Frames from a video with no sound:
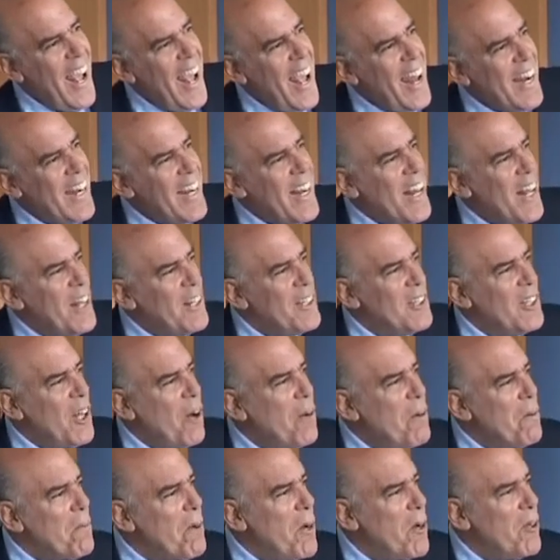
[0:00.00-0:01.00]
And
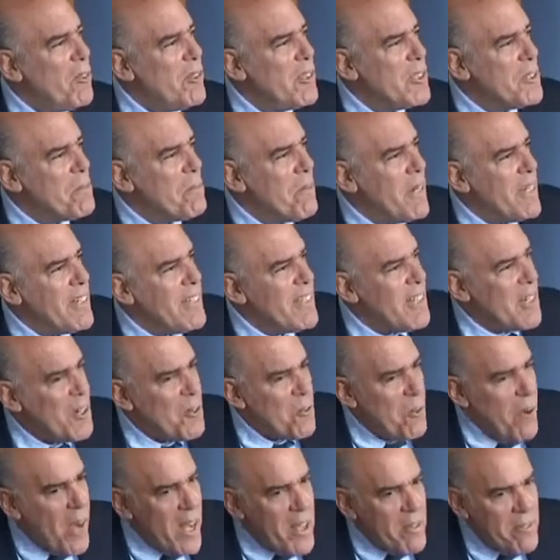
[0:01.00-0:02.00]
lo and behold, it's my dear
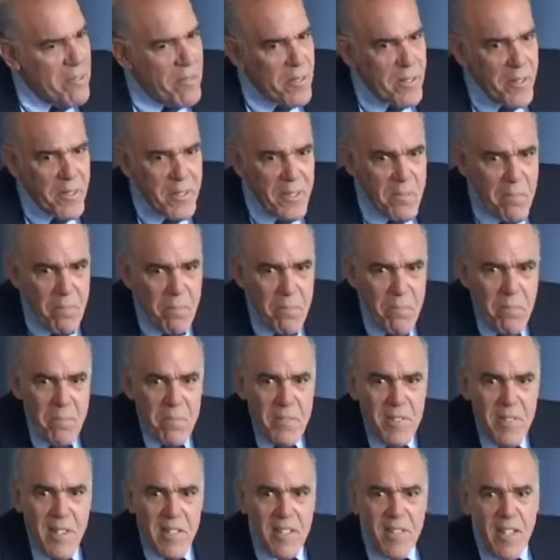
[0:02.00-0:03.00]
wife.
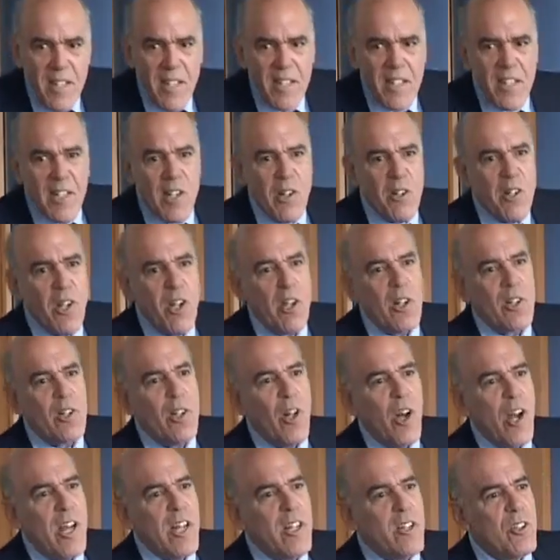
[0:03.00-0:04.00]
She said, you know, your
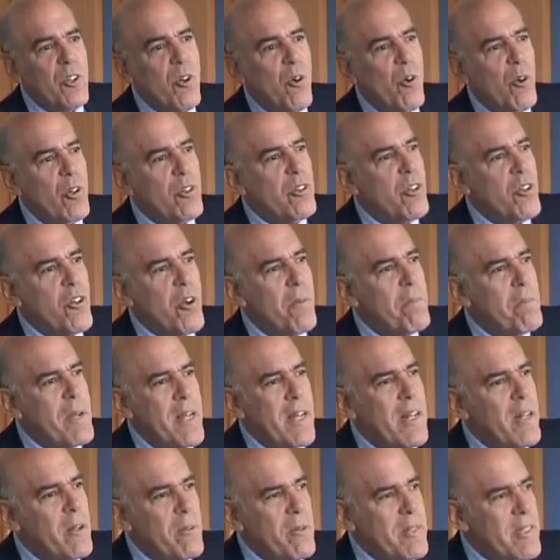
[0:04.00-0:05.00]
client called you. Your
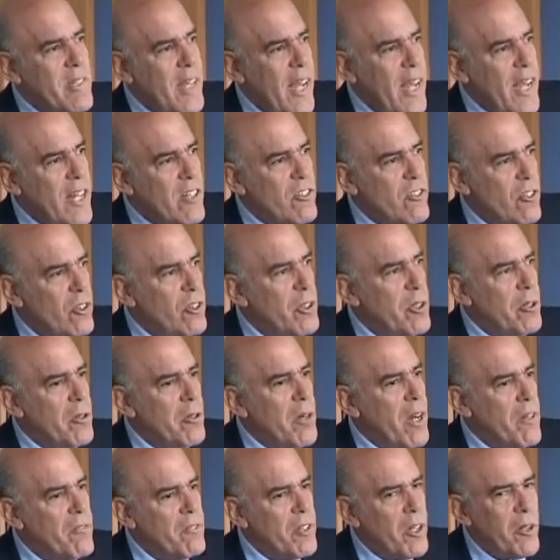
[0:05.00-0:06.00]
meeting was canceled. You
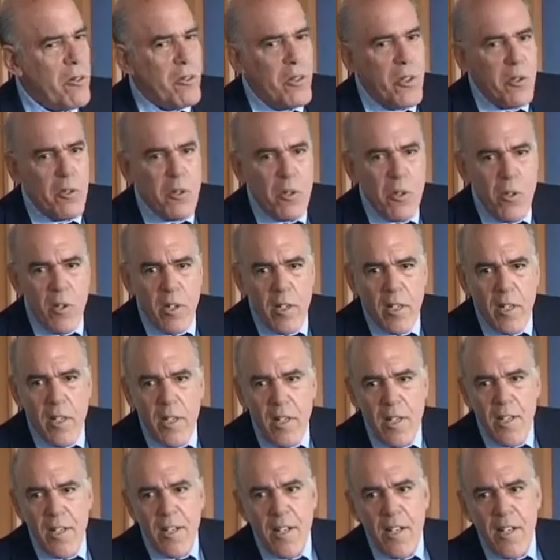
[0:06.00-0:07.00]
don't have to go to New York.
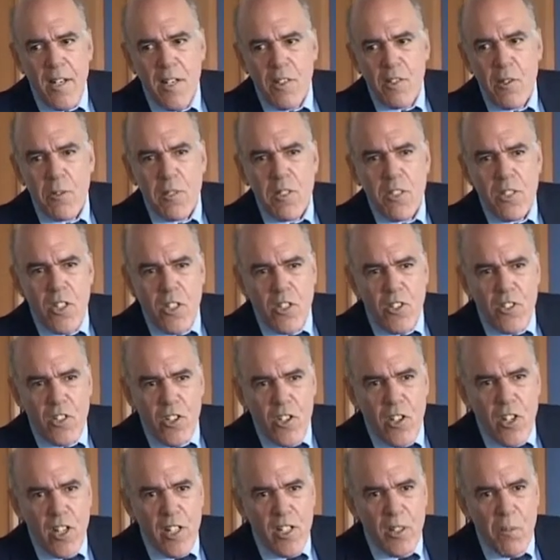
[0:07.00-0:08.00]
So it's
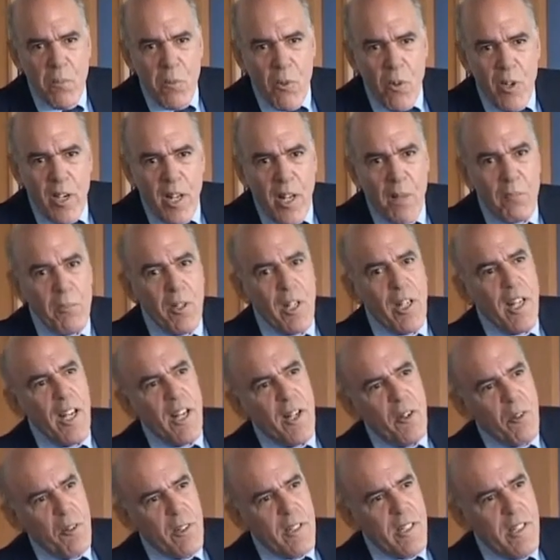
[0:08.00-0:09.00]
6:30 in the morning. I'm
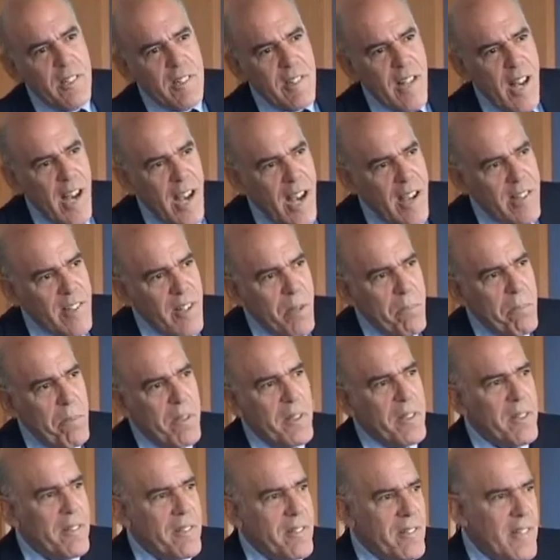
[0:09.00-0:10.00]
looking at all these guys. I
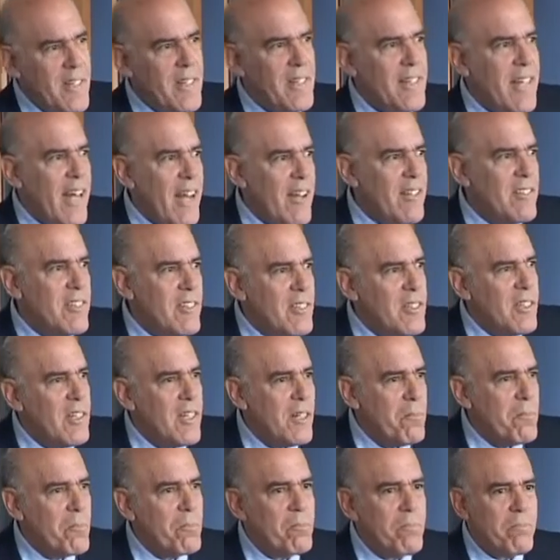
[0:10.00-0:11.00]
put the thing down. So
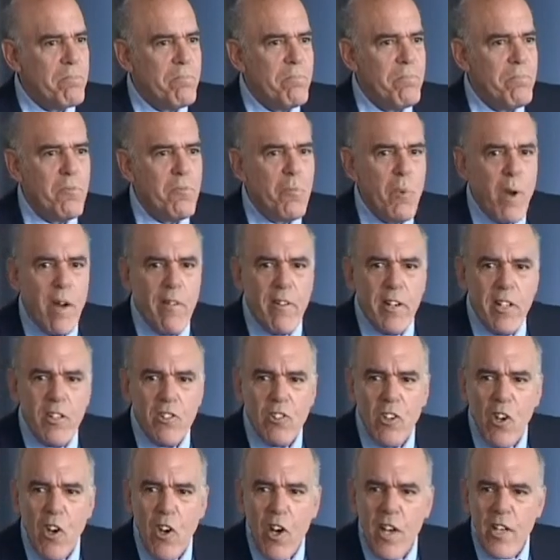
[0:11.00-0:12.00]
I'm wearing a
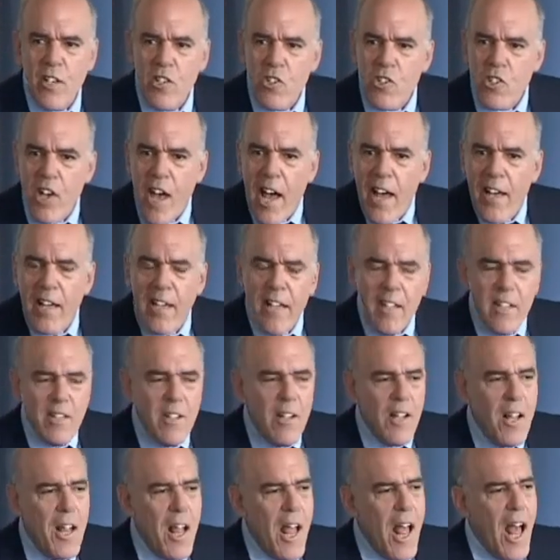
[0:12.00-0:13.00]
tie and jacket.
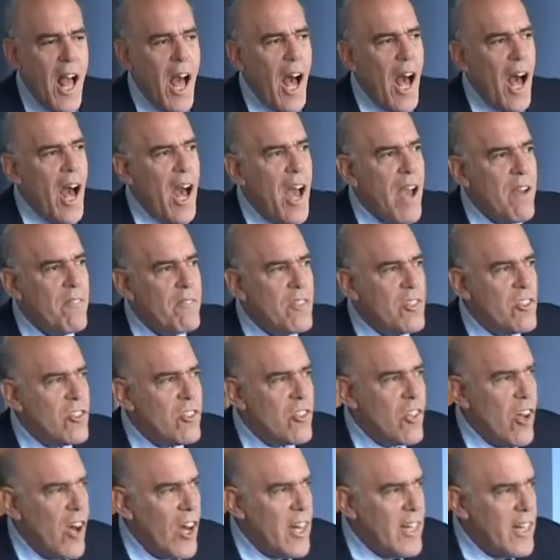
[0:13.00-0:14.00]
Now, I have
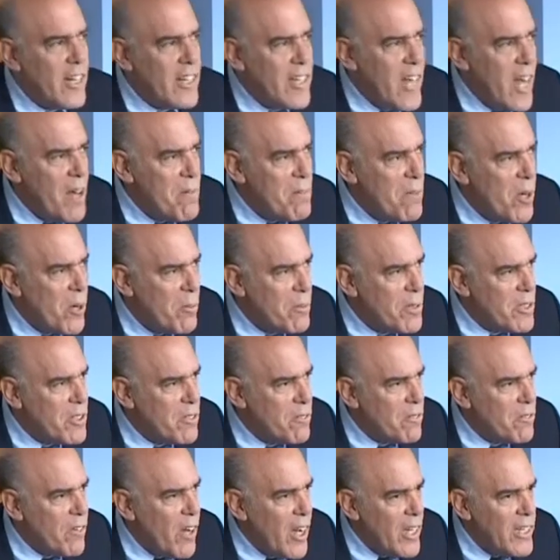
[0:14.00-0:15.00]
decided at that moment
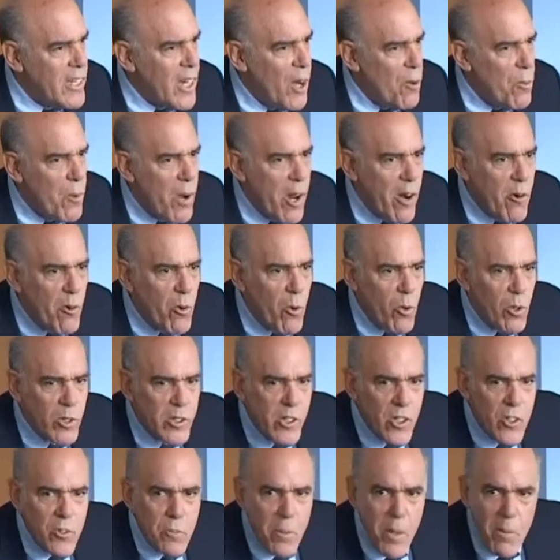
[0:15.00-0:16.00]
to find out where all
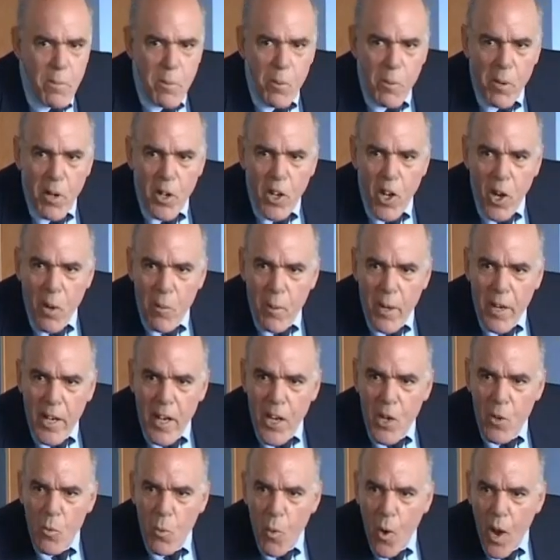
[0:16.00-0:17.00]
these people are
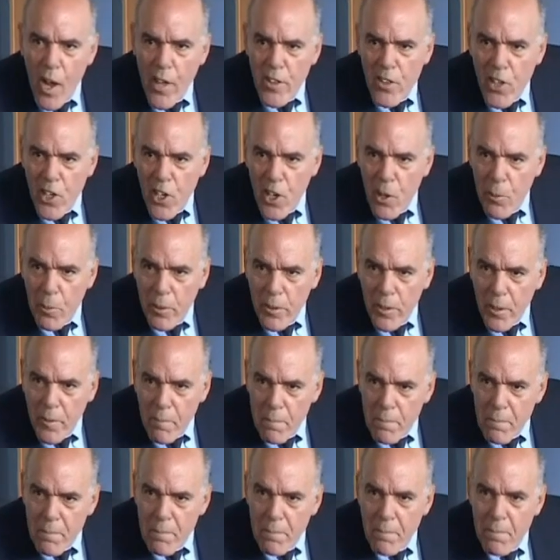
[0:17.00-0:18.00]
going and why are they going there.
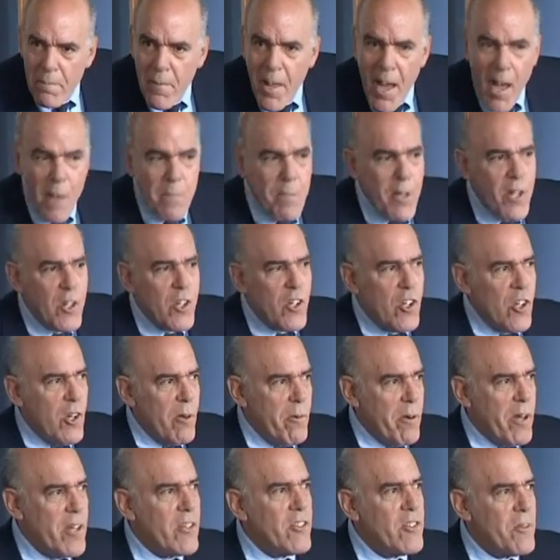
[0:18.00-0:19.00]
I've been
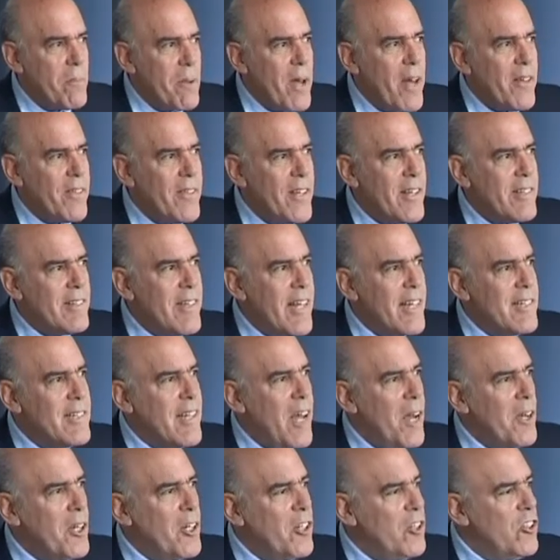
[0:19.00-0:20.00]
curious about this. I
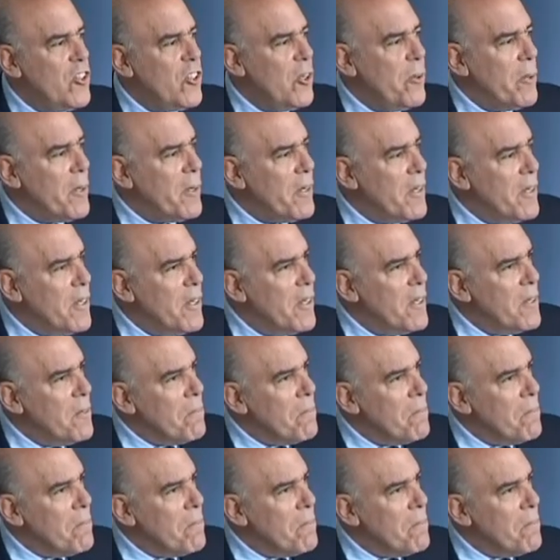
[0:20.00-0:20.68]
said, I'm going to do it.